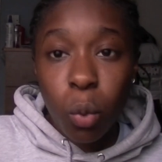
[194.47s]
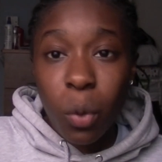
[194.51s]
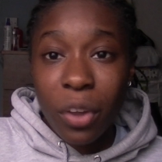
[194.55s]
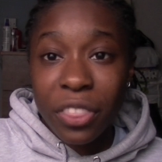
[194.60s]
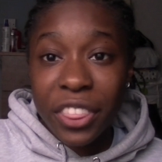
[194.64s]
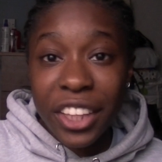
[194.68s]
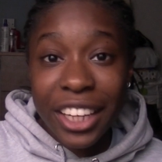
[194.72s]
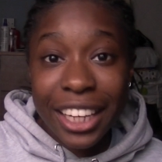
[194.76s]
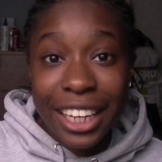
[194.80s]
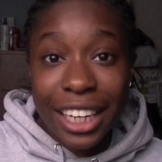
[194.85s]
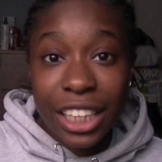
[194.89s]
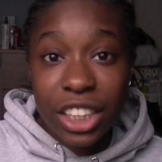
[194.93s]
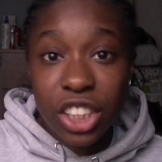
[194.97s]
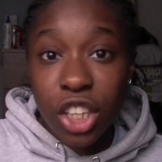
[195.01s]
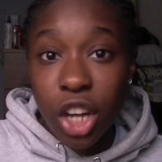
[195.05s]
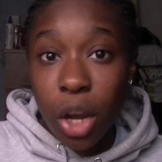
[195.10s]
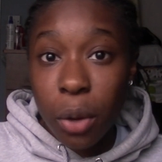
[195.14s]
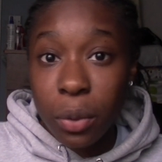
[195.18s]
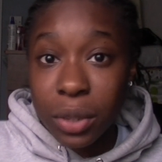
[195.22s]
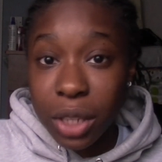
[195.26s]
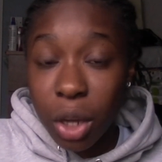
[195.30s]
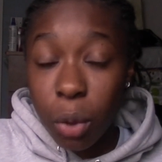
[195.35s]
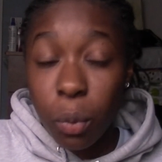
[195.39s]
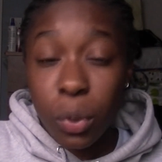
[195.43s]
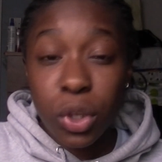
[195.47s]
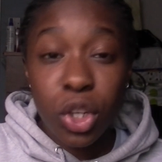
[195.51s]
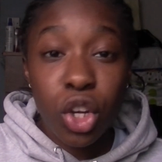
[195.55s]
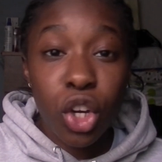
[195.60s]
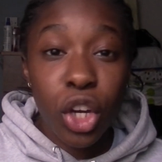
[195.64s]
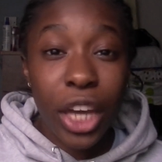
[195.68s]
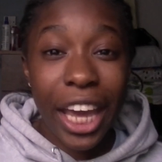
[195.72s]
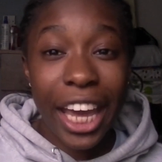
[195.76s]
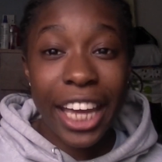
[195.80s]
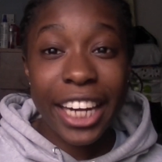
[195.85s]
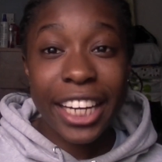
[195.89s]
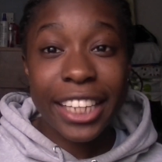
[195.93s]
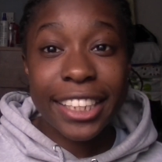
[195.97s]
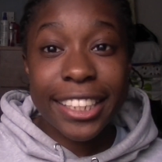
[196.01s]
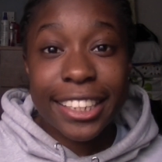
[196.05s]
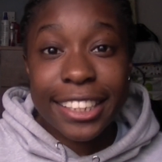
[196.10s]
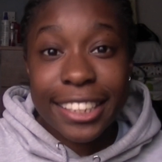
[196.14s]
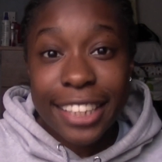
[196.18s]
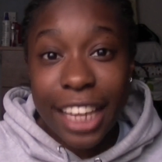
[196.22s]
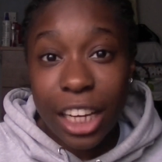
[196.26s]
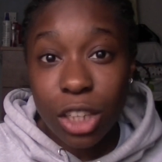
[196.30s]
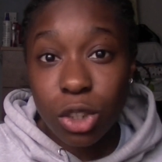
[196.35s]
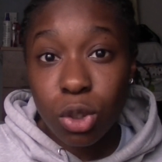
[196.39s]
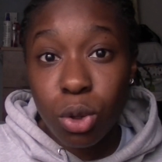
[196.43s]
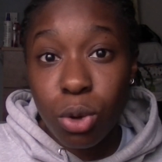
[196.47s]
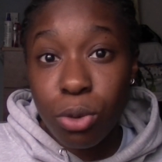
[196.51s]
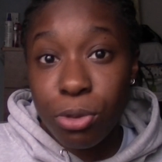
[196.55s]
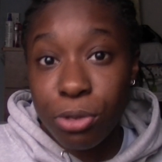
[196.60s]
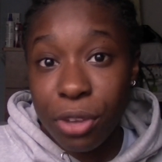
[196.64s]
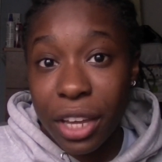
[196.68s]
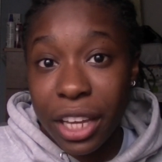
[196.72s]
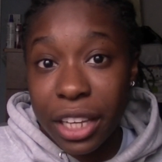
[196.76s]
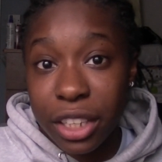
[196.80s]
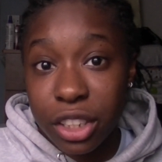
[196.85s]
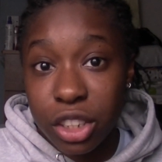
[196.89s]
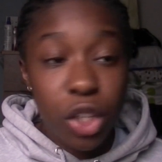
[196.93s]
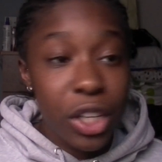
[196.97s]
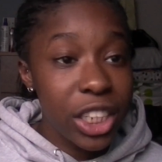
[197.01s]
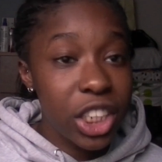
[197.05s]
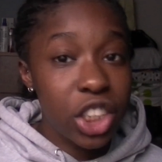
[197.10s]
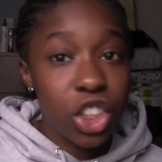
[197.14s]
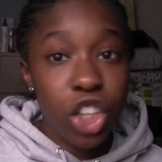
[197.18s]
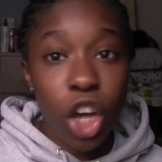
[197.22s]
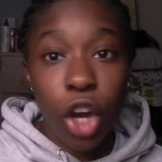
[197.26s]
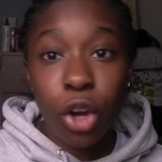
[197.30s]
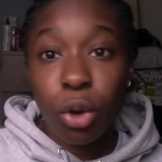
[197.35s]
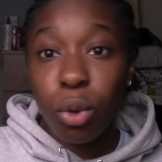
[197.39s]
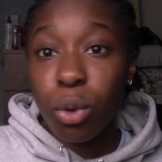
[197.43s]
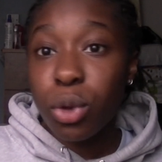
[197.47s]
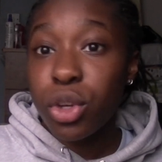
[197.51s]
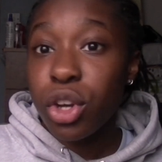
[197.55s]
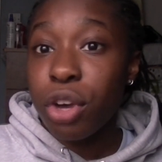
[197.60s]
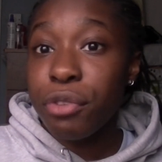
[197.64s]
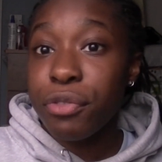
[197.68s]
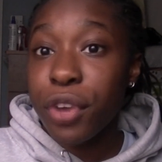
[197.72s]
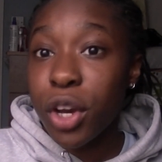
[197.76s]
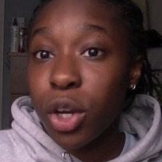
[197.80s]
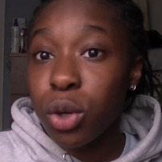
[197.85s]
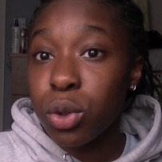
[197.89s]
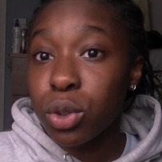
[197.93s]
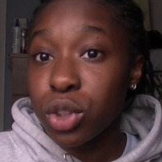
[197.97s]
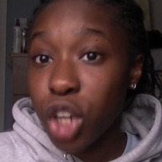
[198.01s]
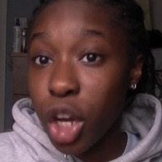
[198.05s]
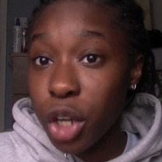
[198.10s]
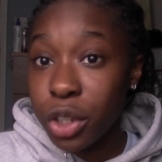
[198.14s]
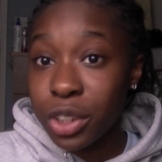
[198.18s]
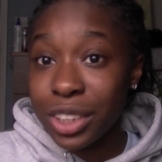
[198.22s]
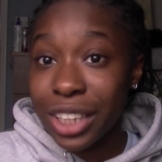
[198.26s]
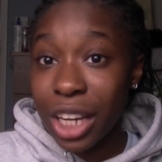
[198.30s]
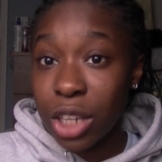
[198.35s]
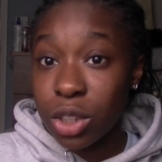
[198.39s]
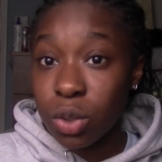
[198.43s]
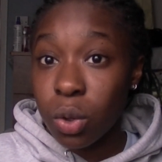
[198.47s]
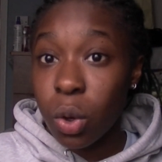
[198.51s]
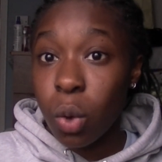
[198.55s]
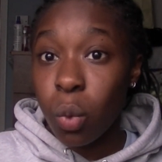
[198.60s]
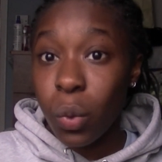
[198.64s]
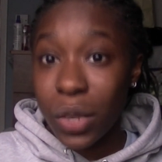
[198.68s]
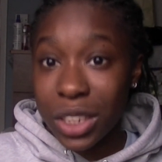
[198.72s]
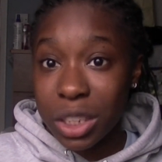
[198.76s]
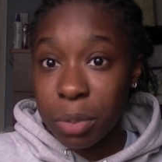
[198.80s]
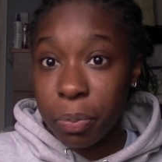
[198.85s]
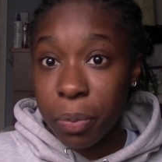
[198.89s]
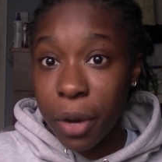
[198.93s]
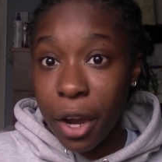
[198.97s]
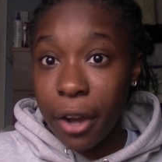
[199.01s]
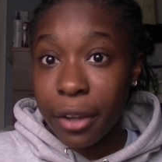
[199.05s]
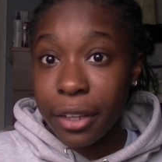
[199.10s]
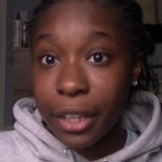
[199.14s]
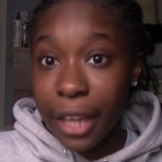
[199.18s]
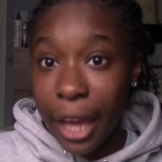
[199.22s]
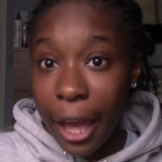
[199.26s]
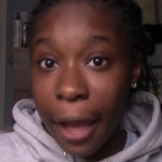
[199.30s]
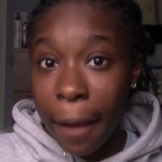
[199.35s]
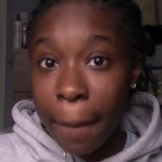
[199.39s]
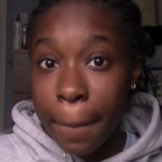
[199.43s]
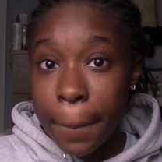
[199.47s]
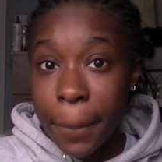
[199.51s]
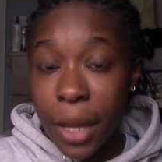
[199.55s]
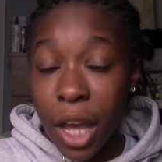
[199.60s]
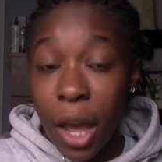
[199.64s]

One thing you need to know is that when you're getting into sexual things, you need to turn all your vocal tones down to a whisper, yeah.